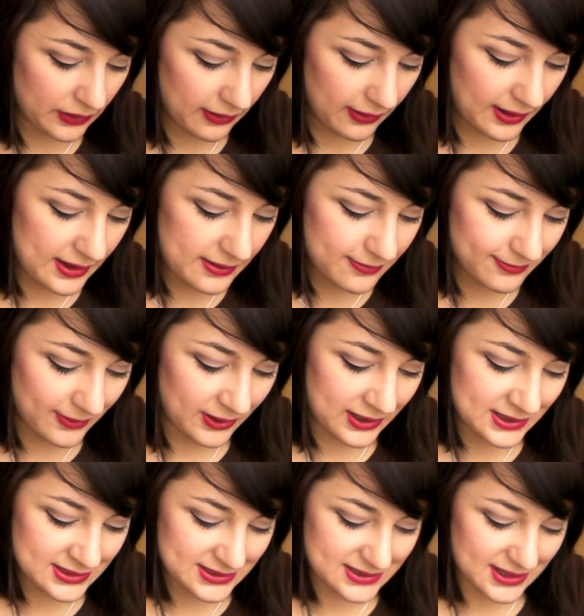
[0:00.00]
I
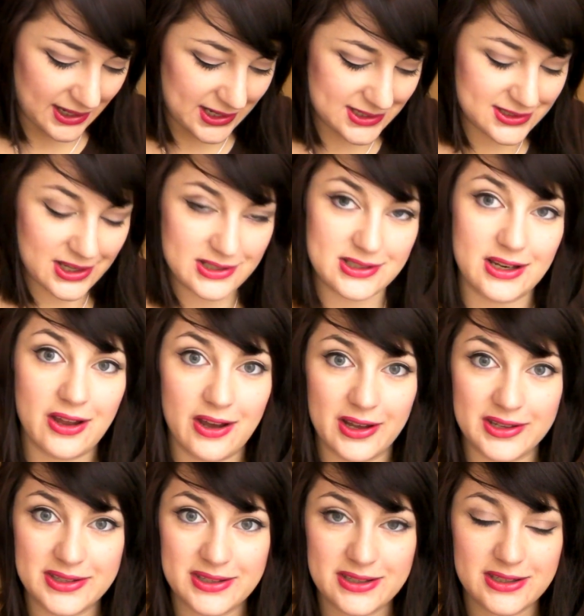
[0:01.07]
find that it does
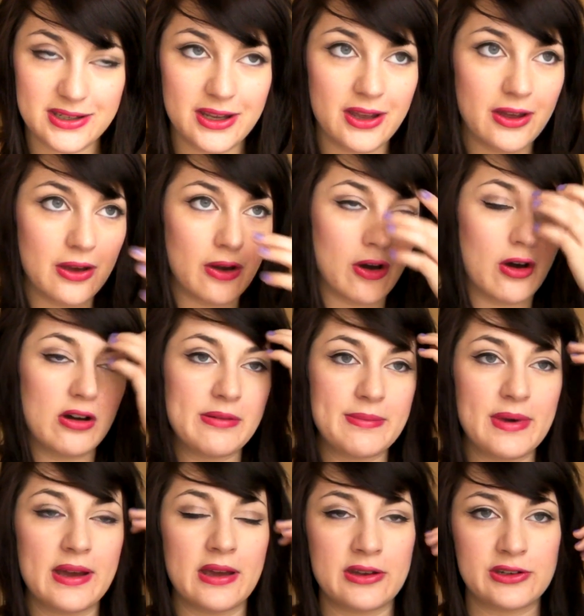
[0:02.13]
last on
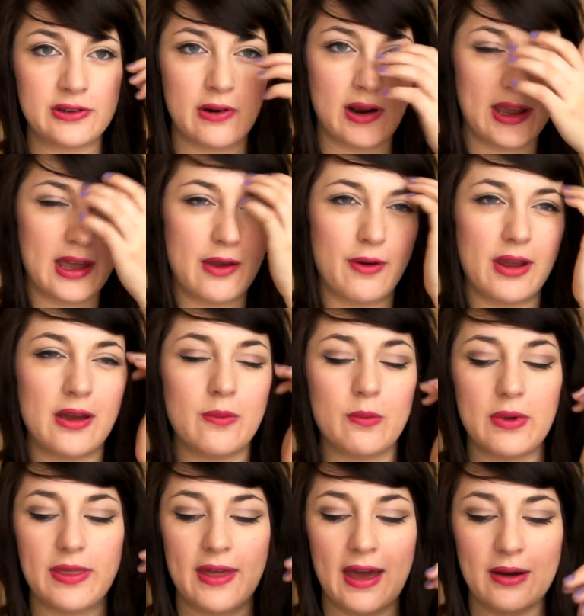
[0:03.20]
my under eye area
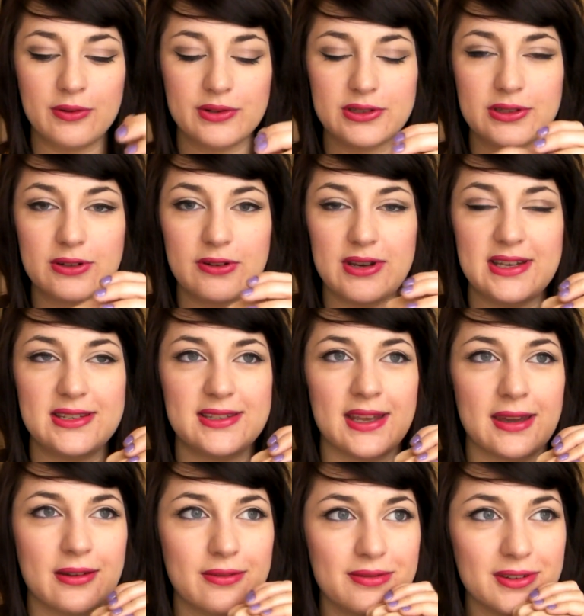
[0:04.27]
without
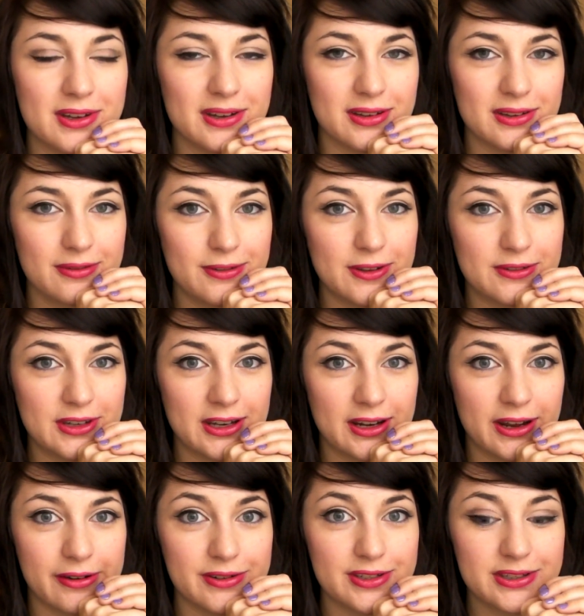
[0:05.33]
creasing for 15
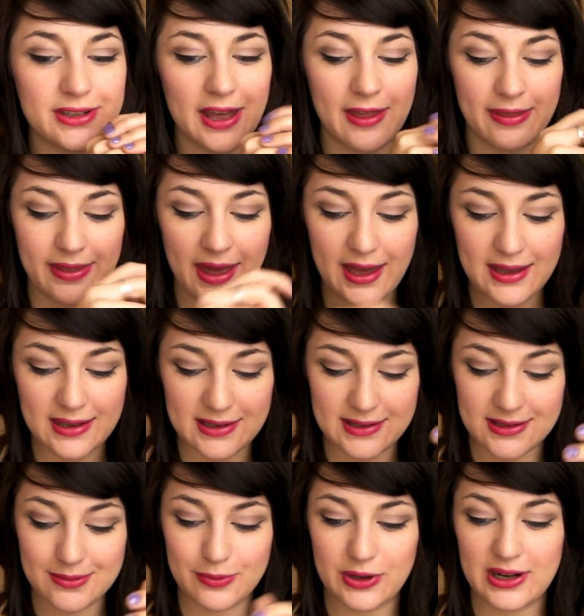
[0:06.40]
hours, and that
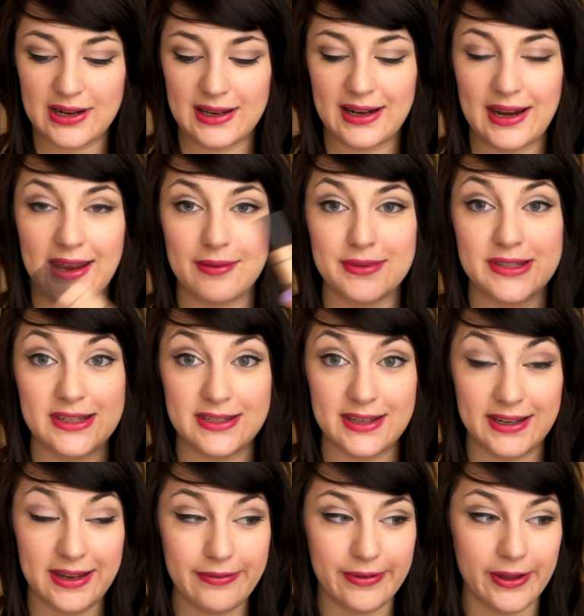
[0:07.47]
is what it claims to
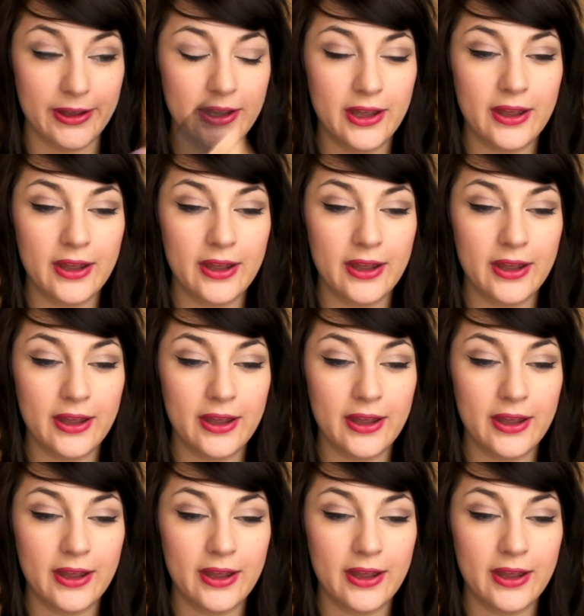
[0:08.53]
deliver.